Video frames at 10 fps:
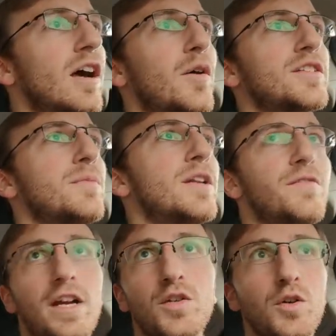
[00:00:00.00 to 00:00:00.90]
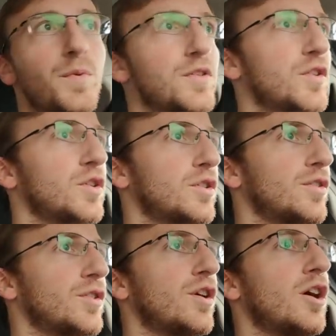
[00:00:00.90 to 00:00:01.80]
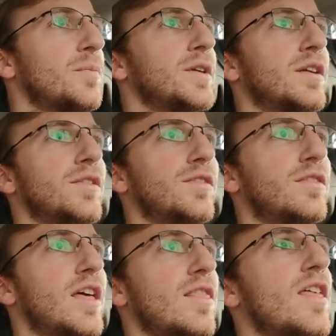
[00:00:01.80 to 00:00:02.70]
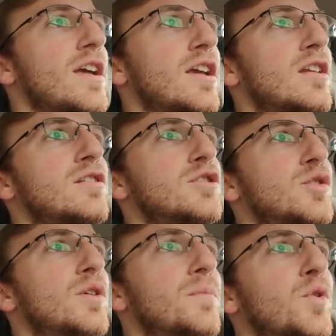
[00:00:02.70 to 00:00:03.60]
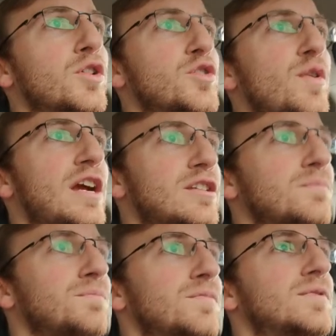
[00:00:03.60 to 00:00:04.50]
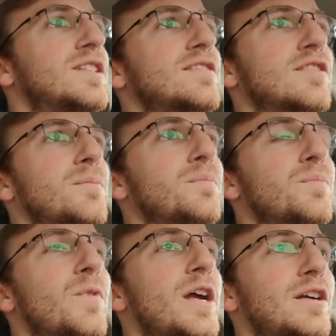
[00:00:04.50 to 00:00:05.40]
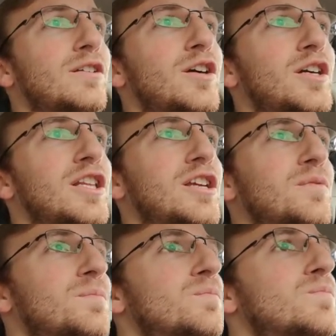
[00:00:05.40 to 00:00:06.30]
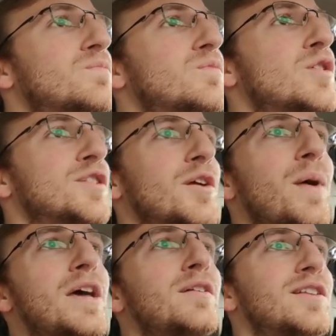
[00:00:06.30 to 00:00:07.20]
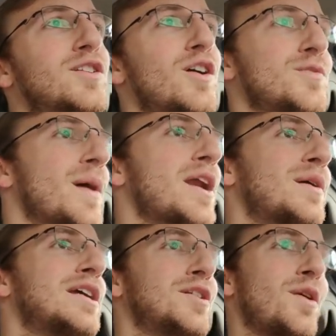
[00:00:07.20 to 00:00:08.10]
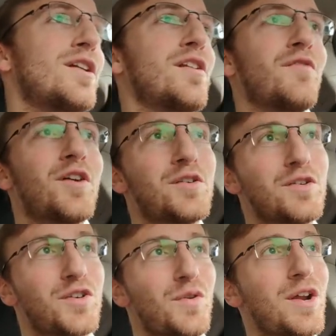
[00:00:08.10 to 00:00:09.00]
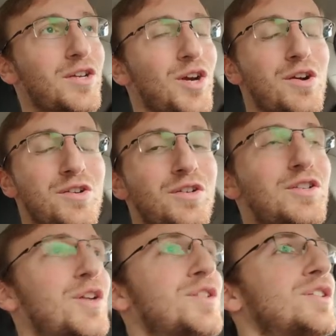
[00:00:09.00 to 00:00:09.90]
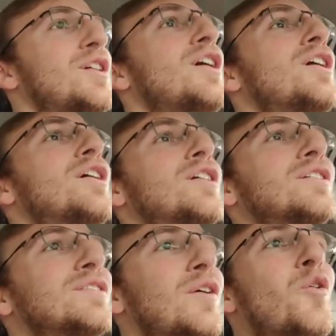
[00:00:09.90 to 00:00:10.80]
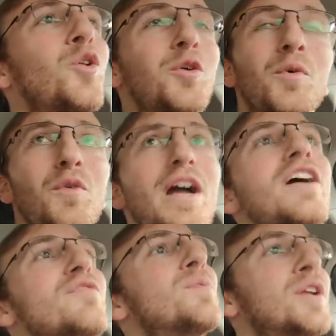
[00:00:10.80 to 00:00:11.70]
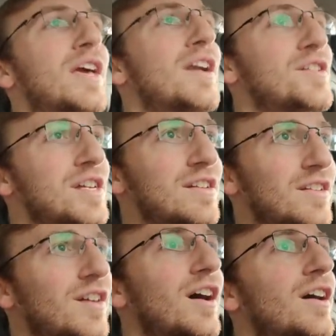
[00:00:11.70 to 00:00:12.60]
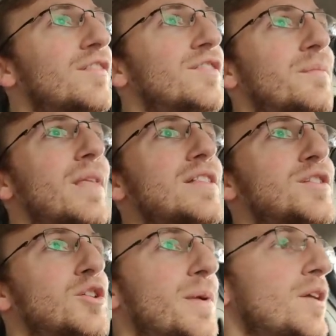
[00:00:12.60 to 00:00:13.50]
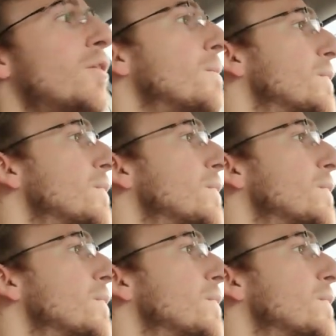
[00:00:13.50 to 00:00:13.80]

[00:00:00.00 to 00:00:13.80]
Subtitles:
I want to see a manufacturer put solar on their car, because then they can do a more direct system. Like currently, using a panel to charge a battery, to run an inverter, to run a charger, to charge the car is a horrible way of putting energy into the car from that solar panel.